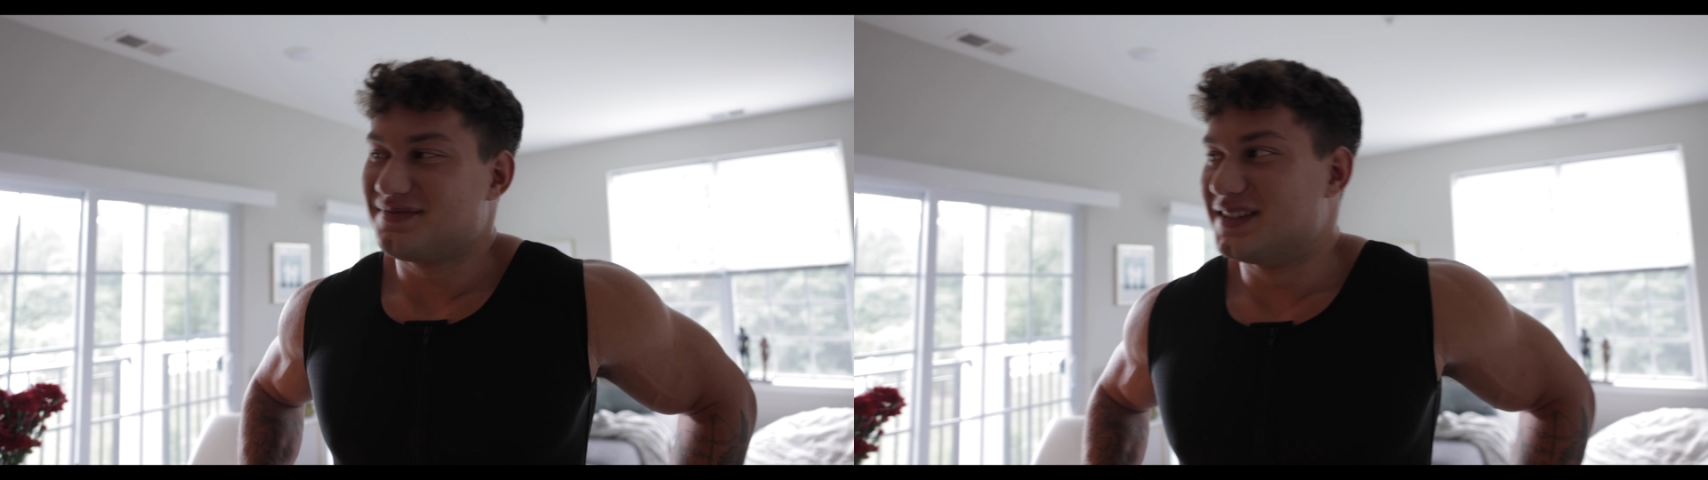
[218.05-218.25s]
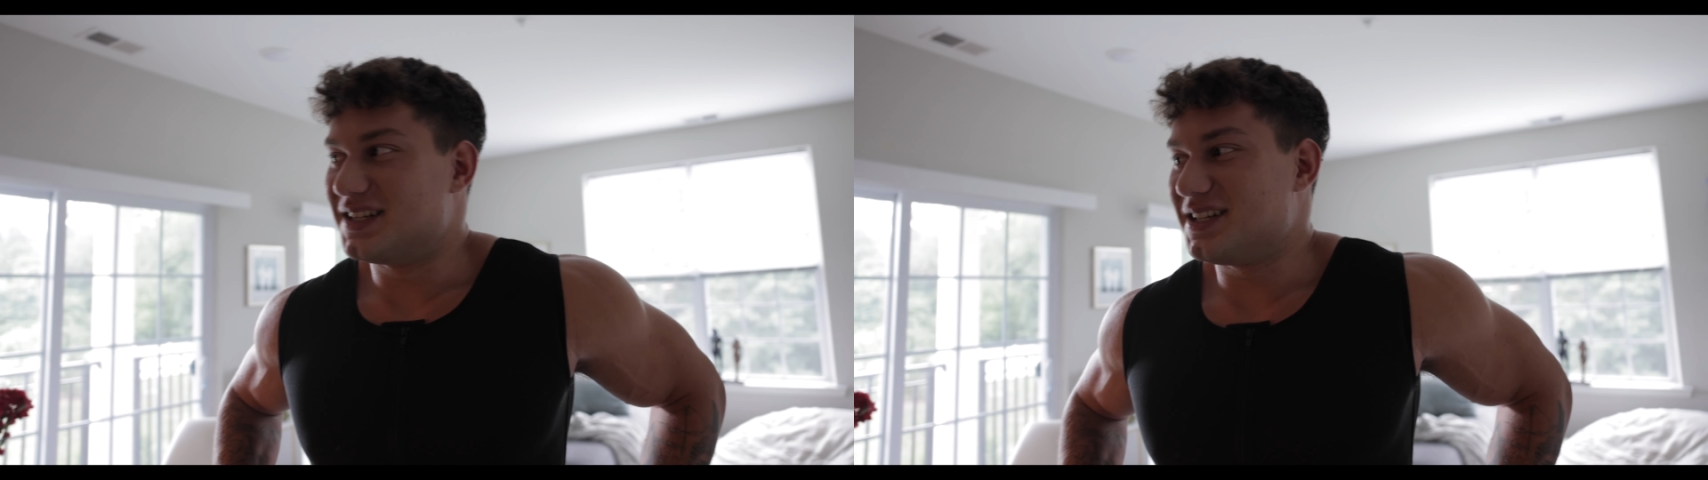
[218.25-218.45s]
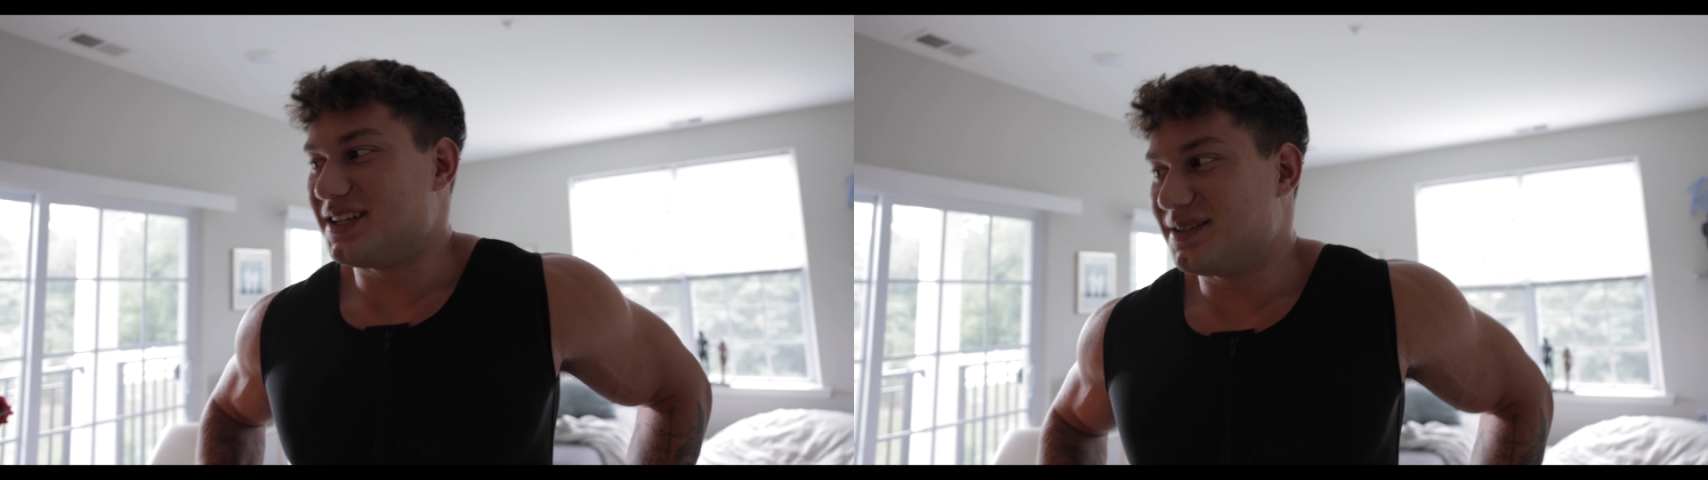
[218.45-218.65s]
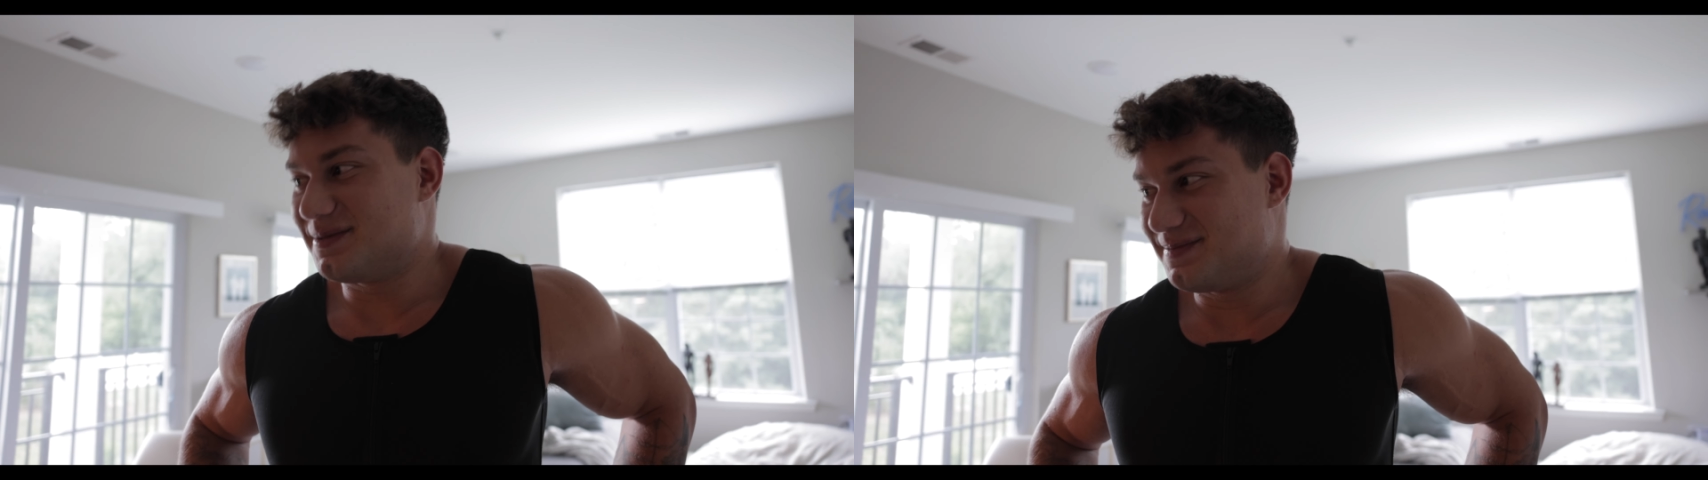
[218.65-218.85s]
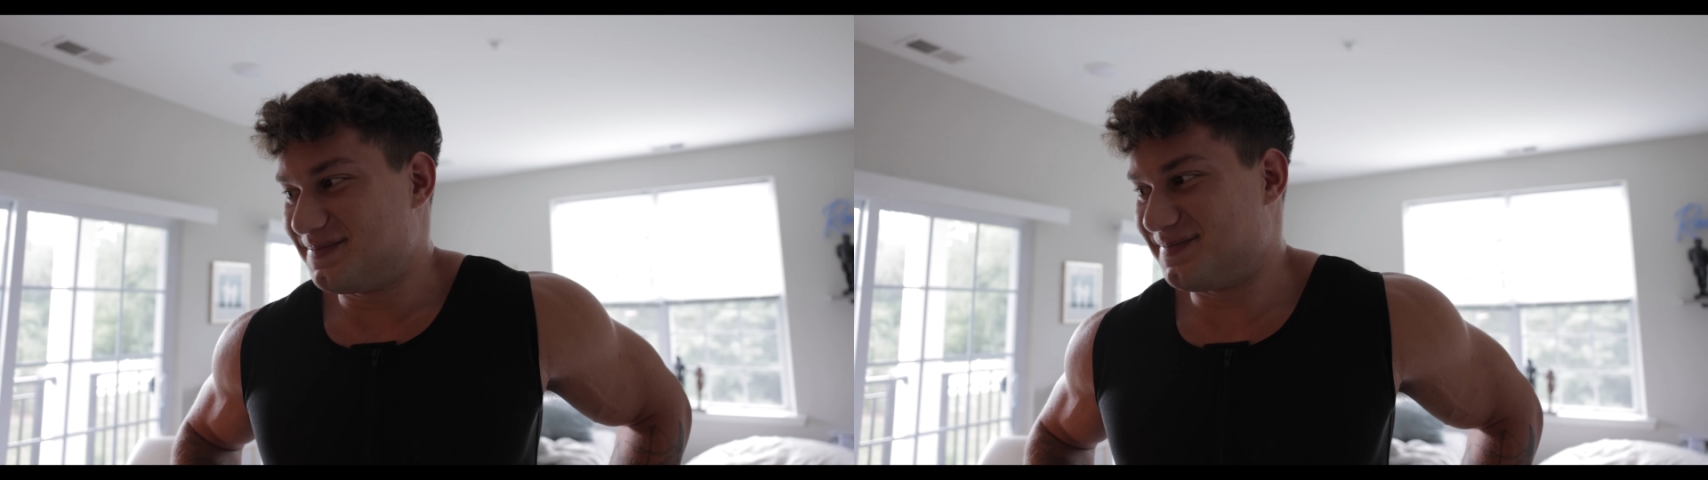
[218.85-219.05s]
In the heat.
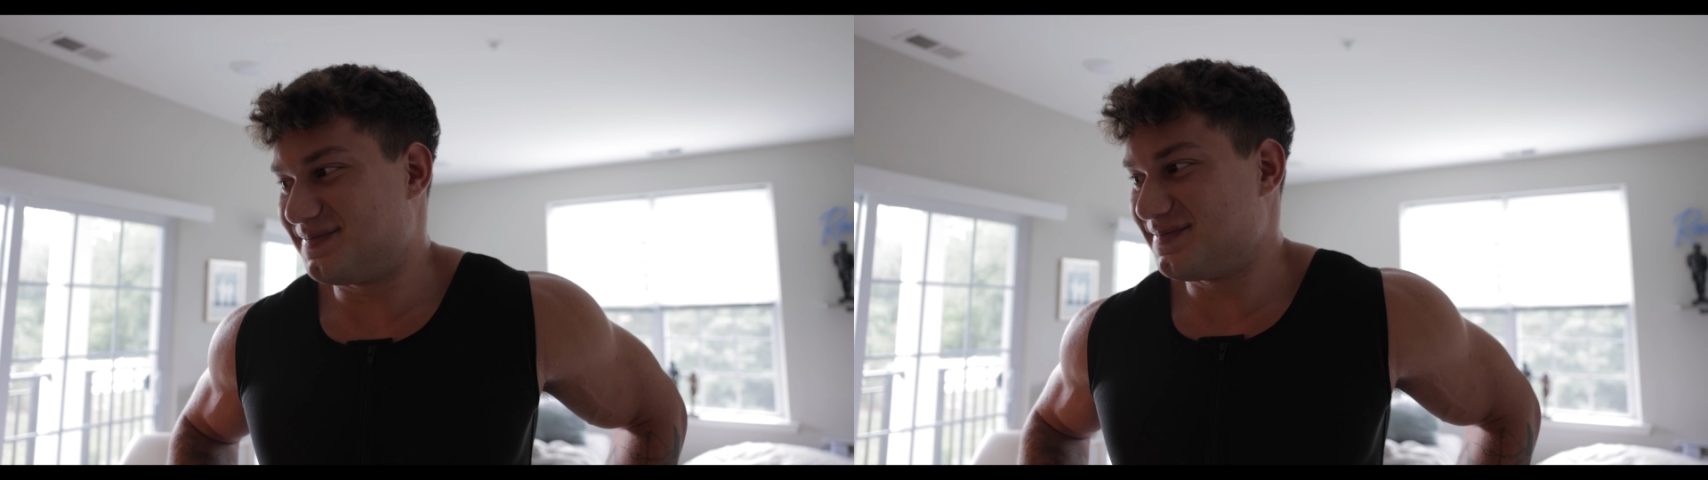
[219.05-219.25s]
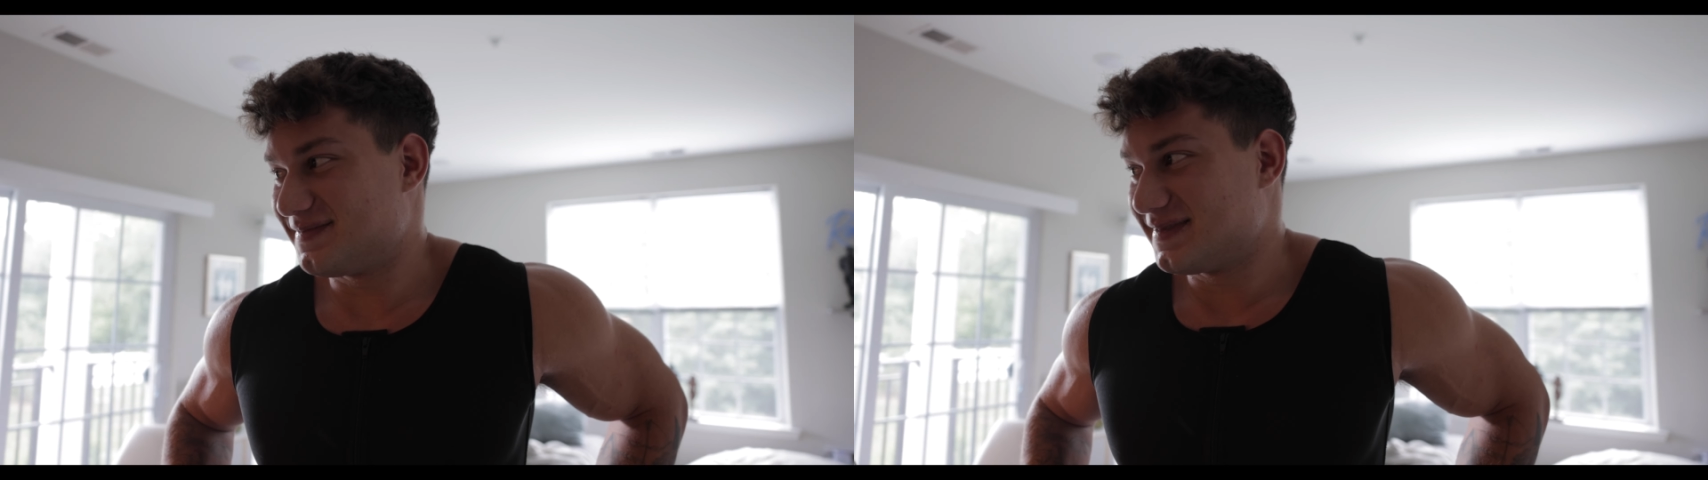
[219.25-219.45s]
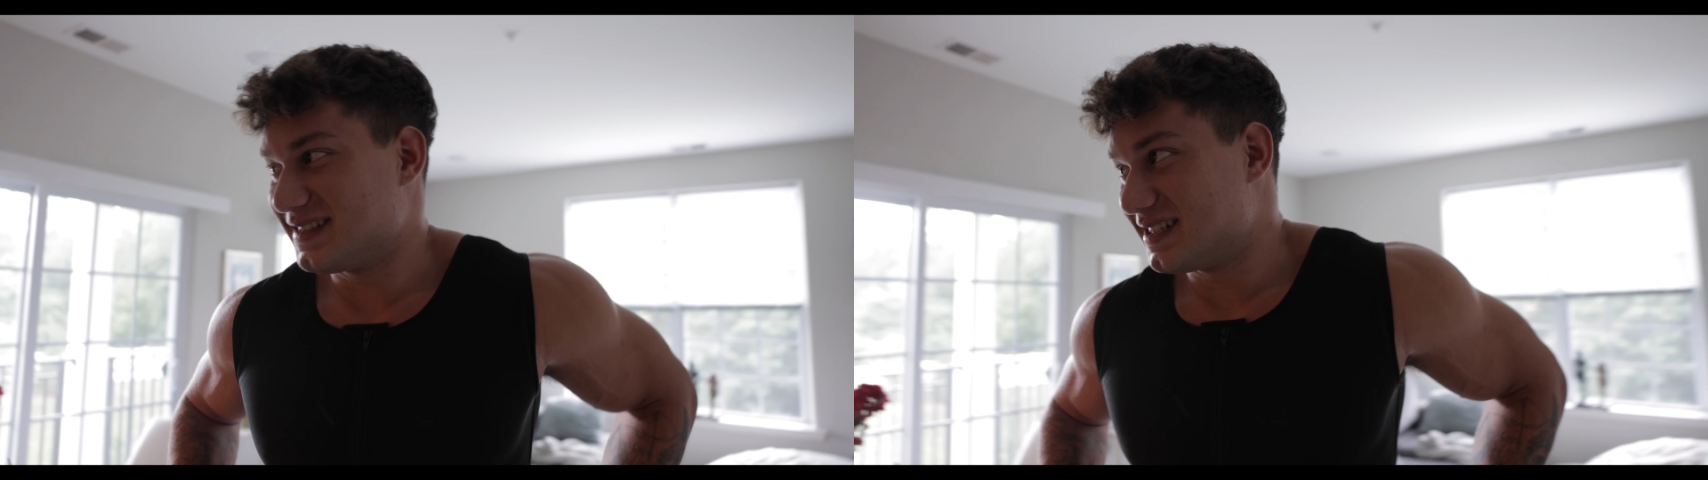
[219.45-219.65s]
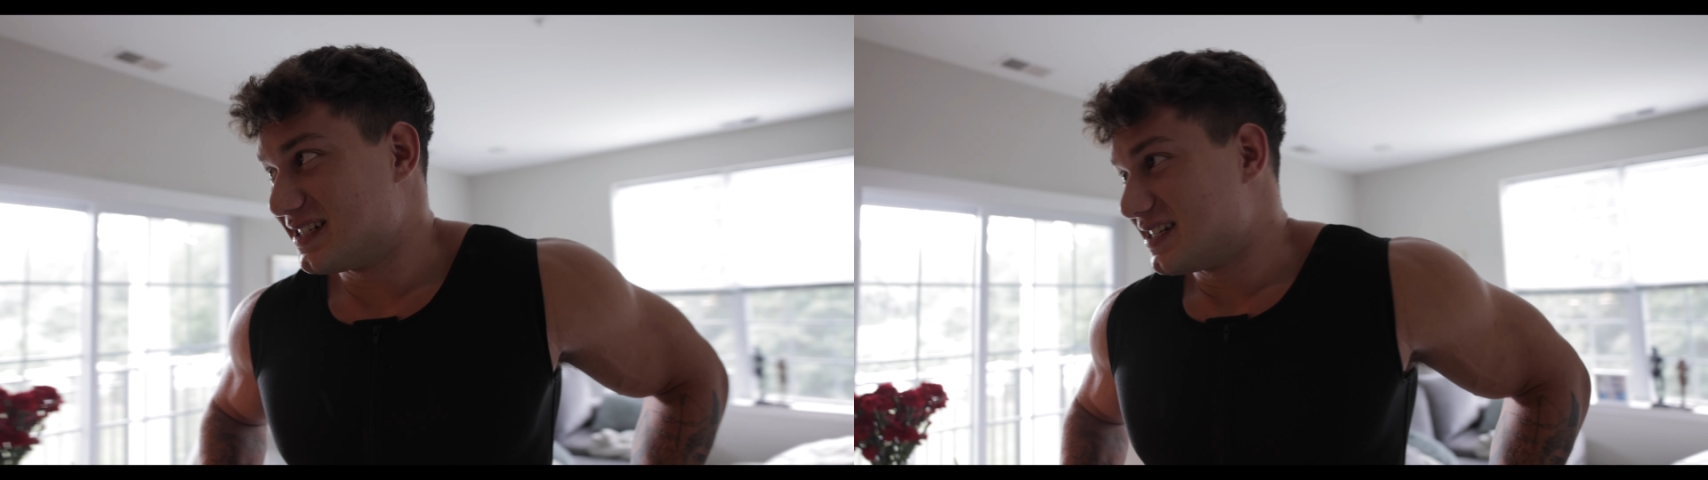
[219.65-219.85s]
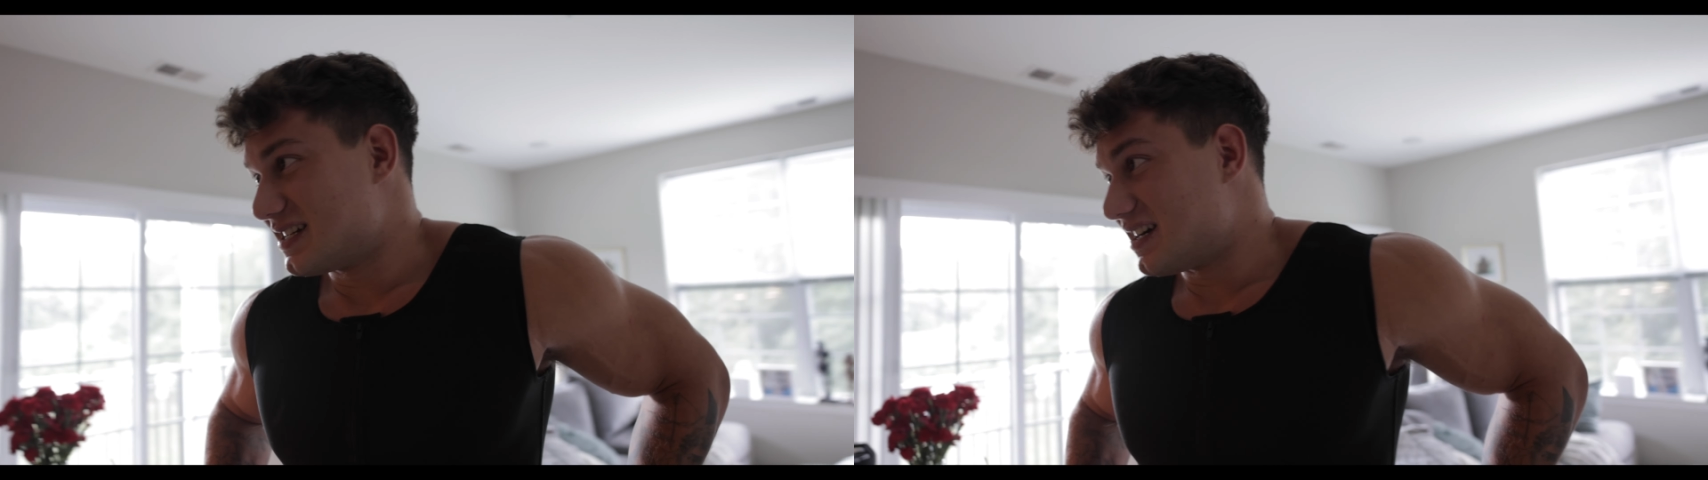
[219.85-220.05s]

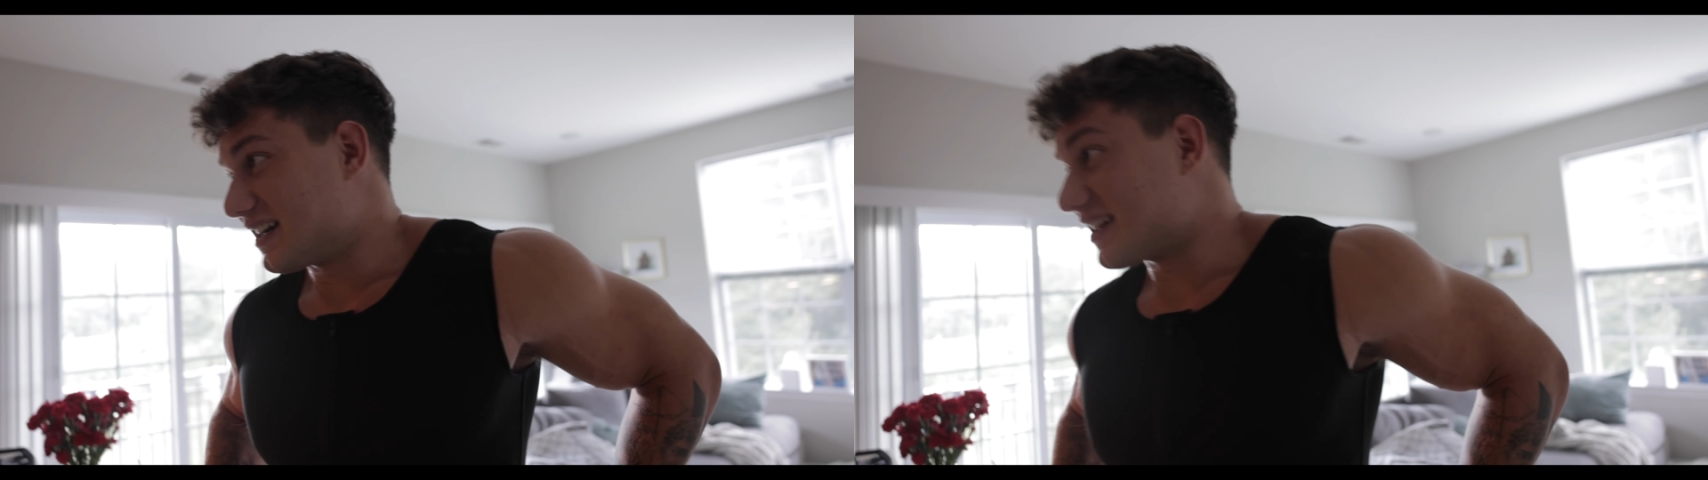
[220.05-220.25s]
Ooh. I